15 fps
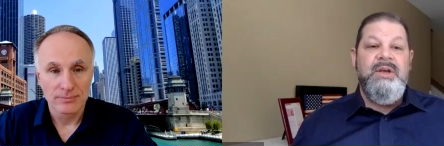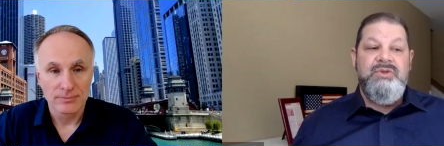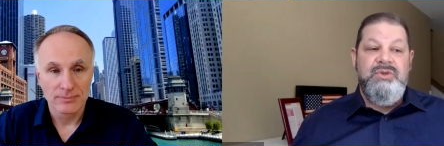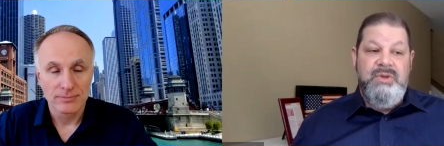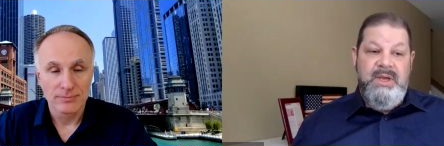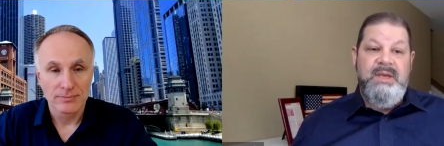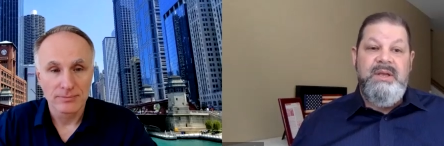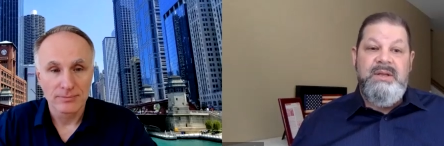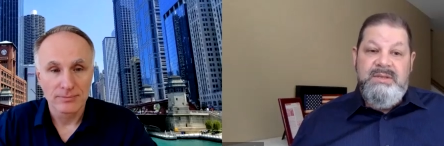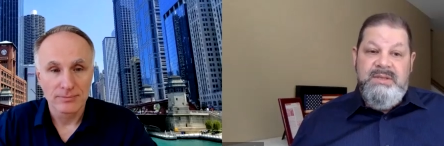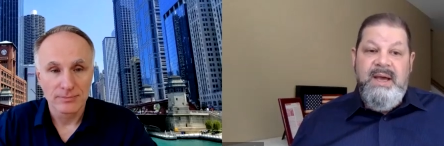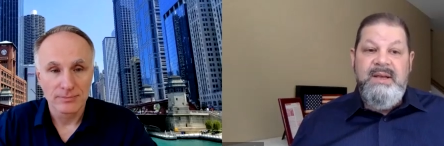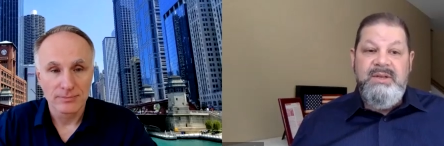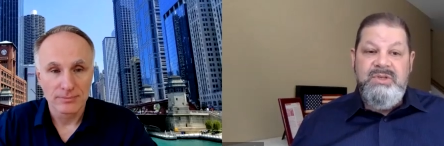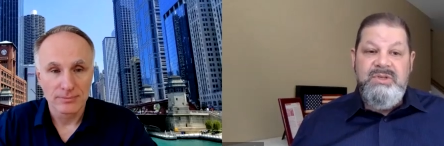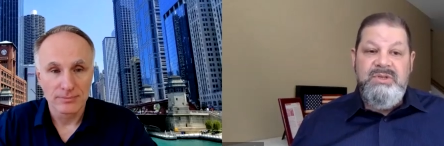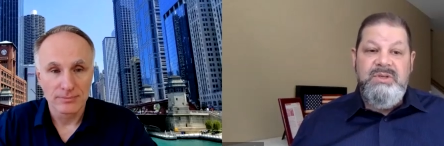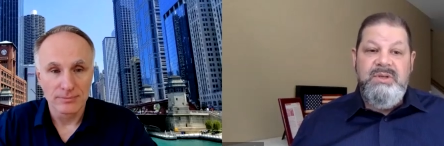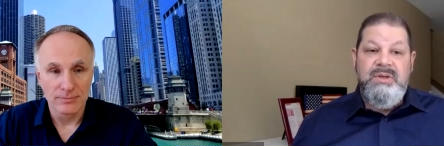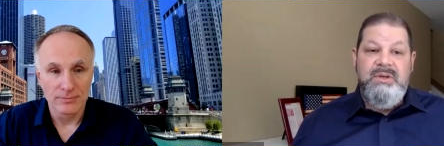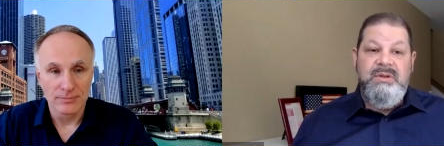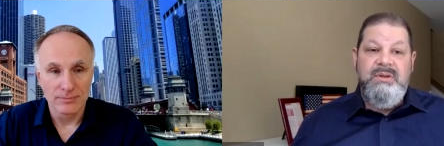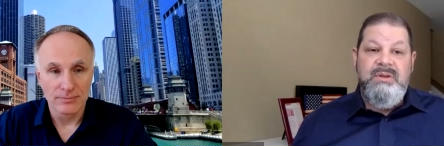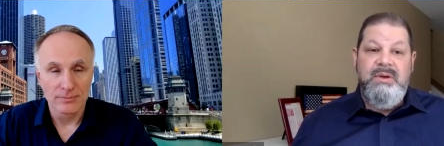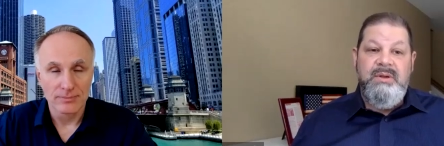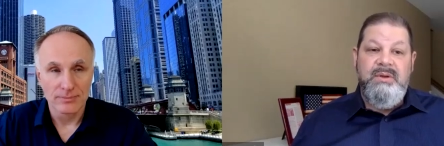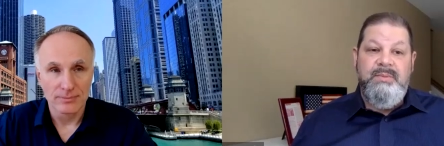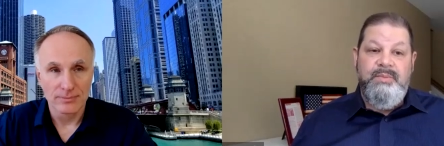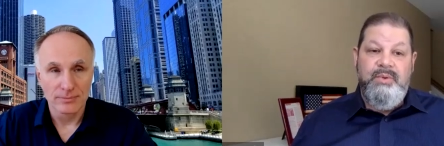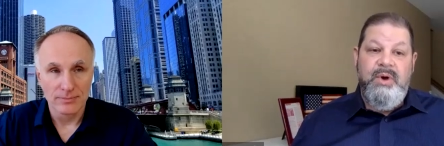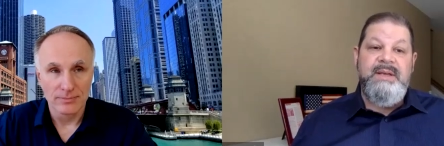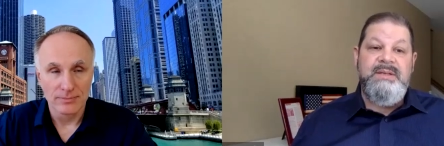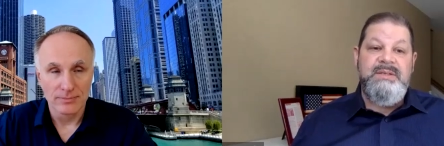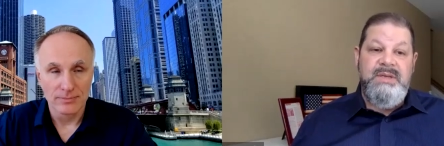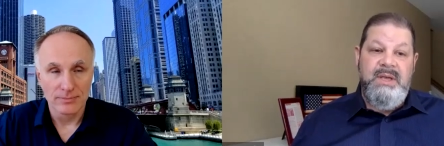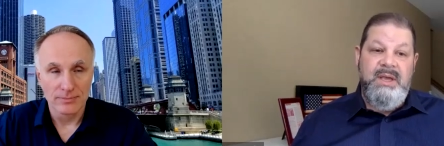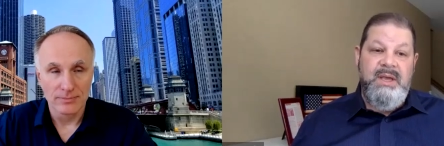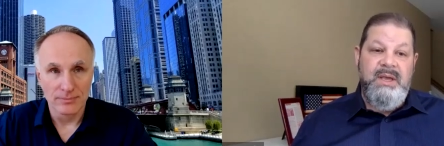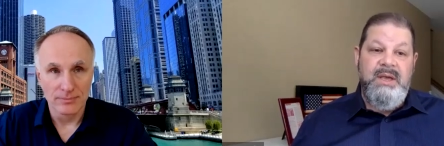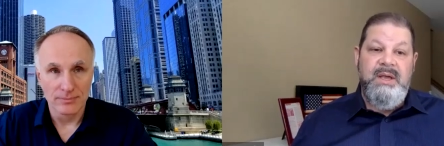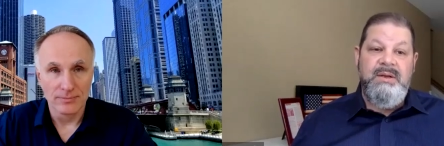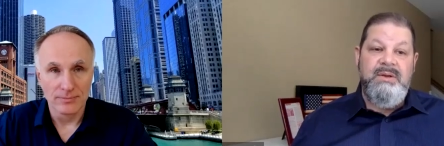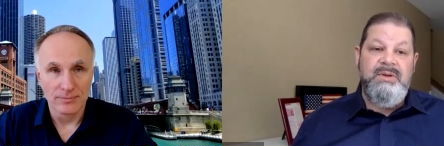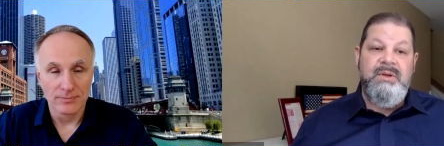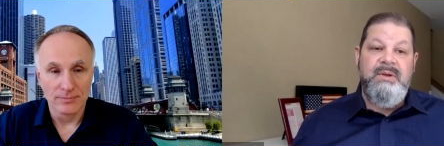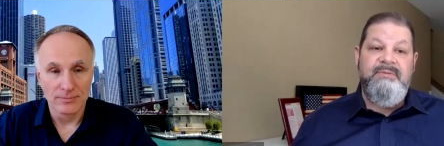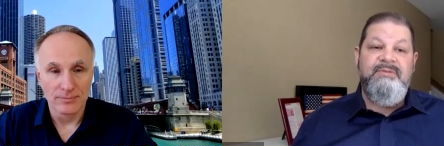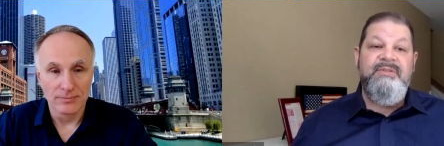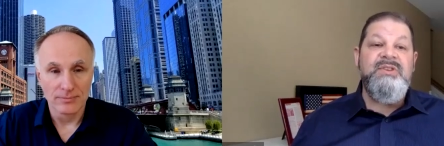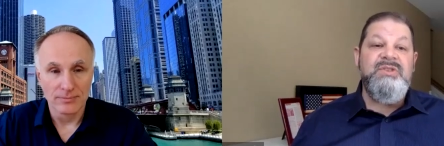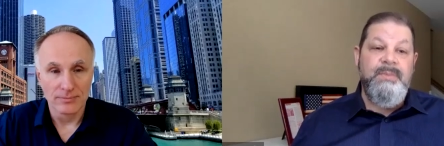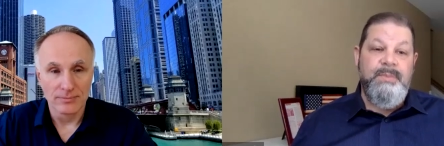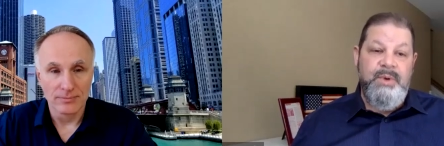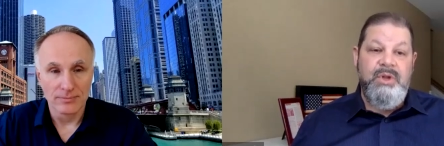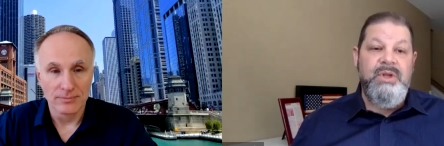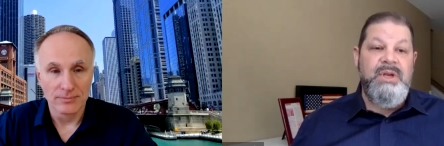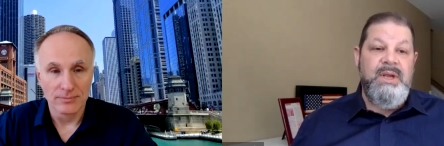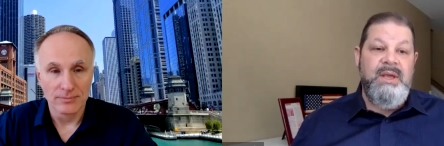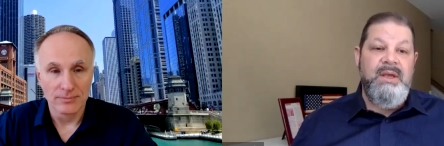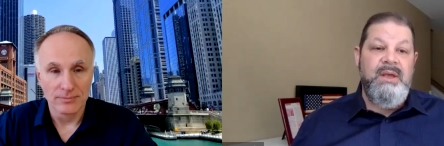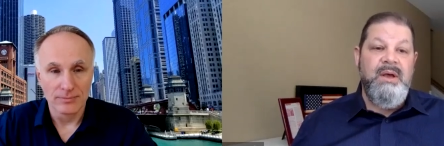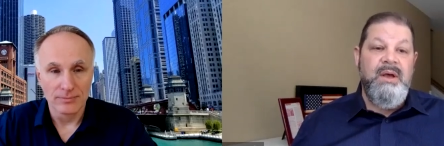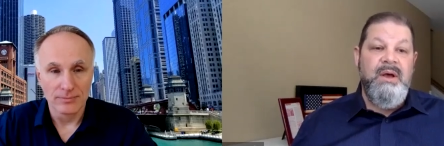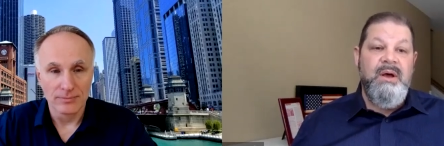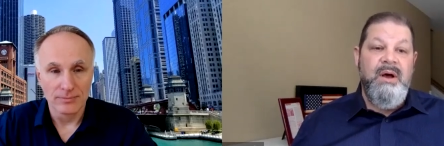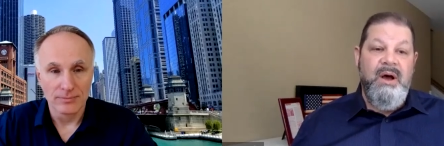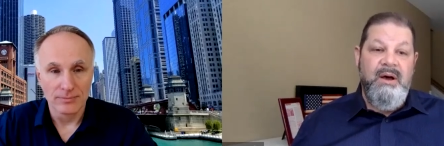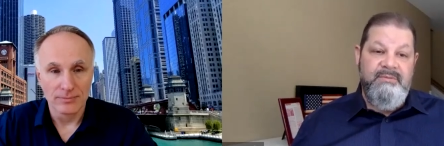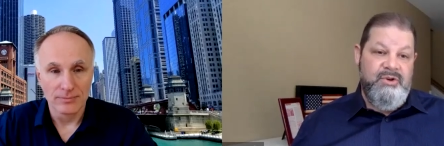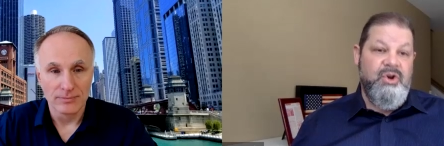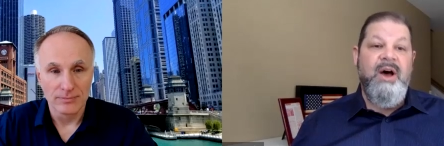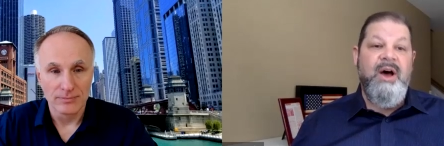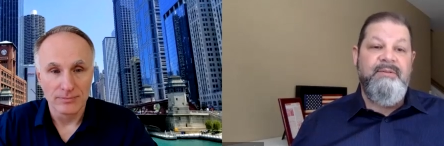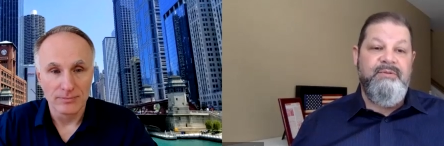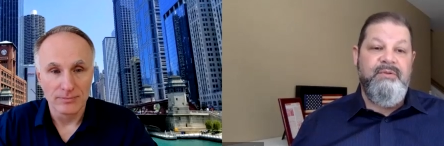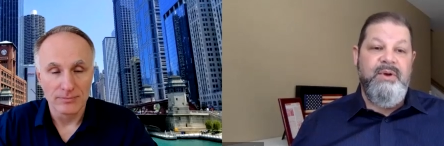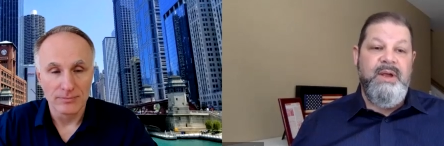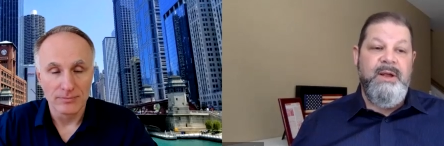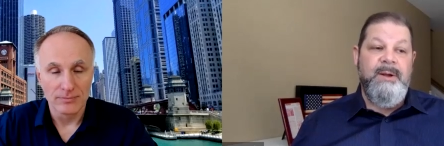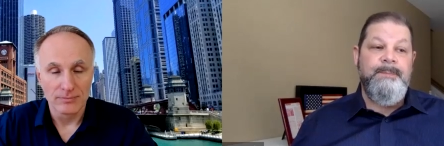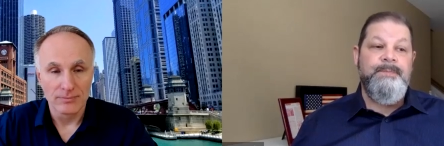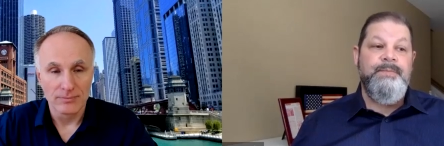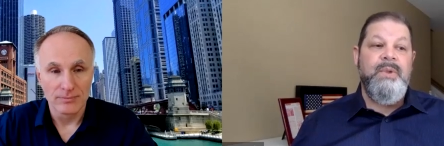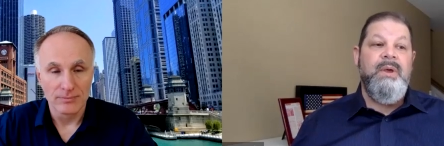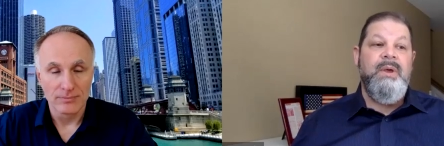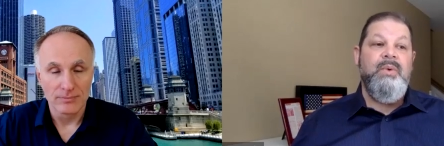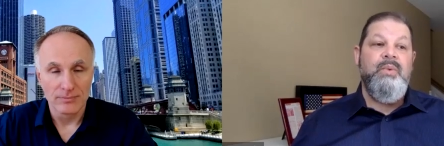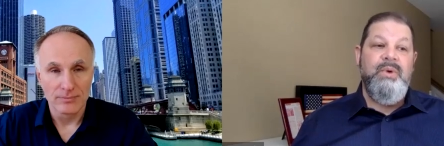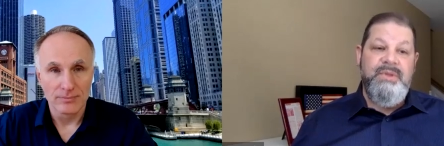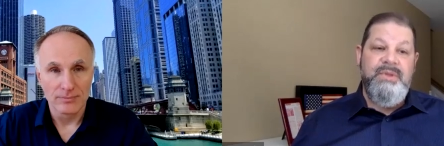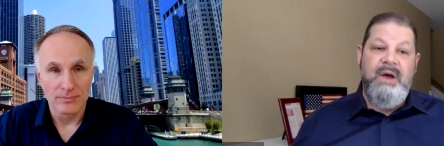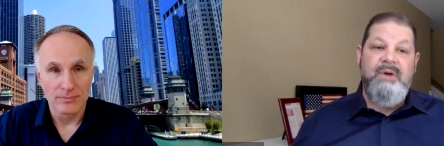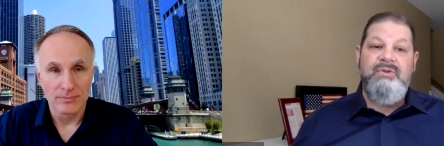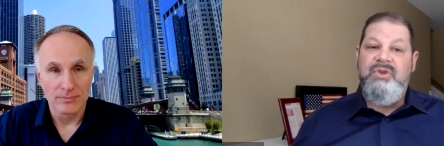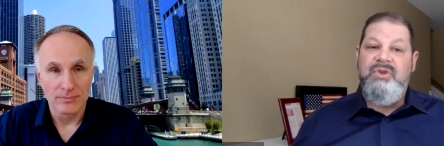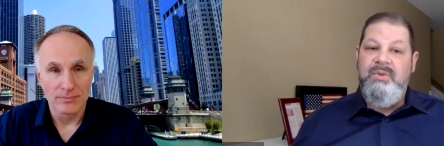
Speaker 1: so they can test the, the pricing and feasibility of an offering without